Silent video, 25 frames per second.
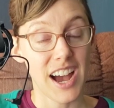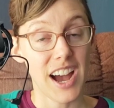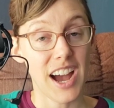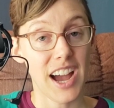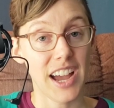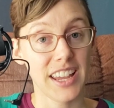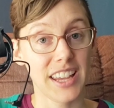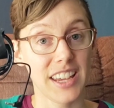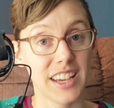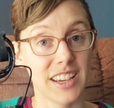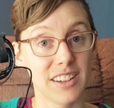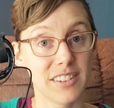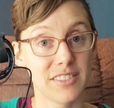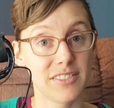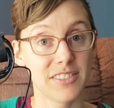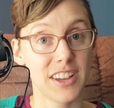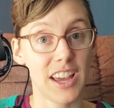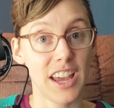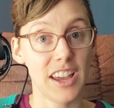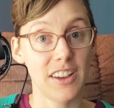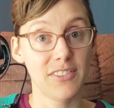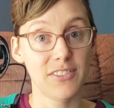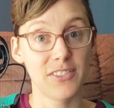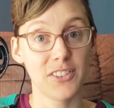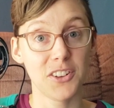I give
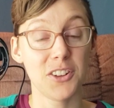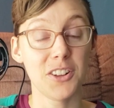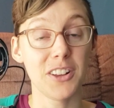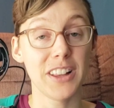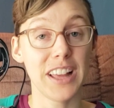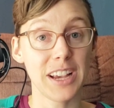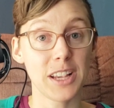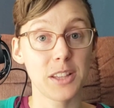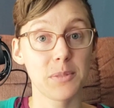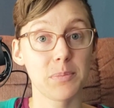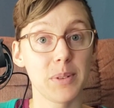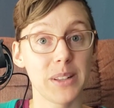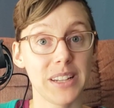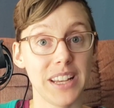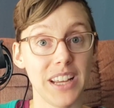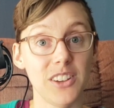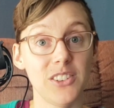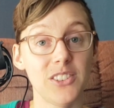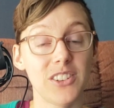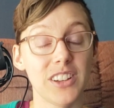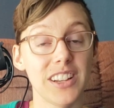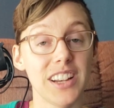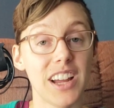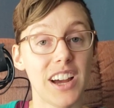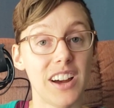a full
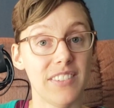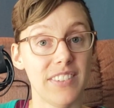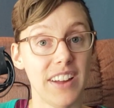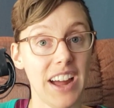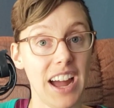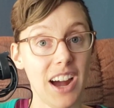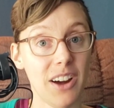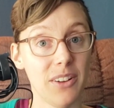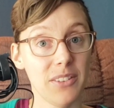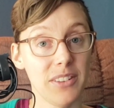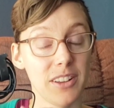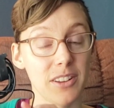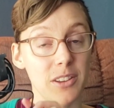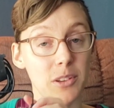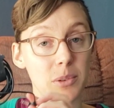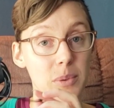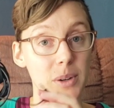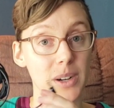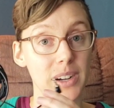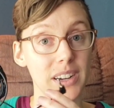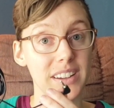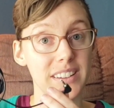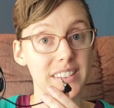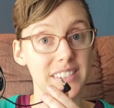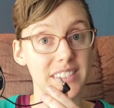explanation of how this
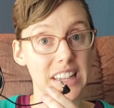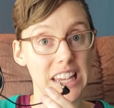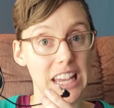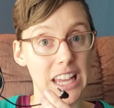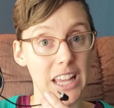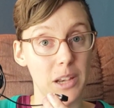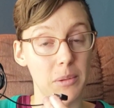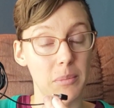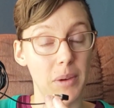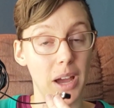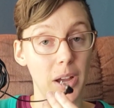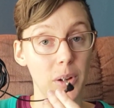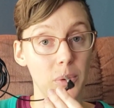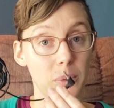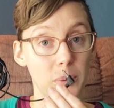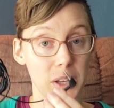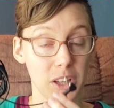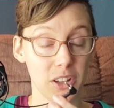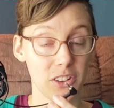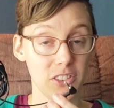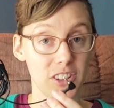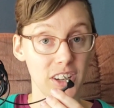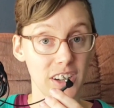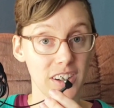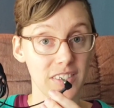works in my
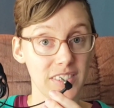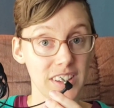wheelchair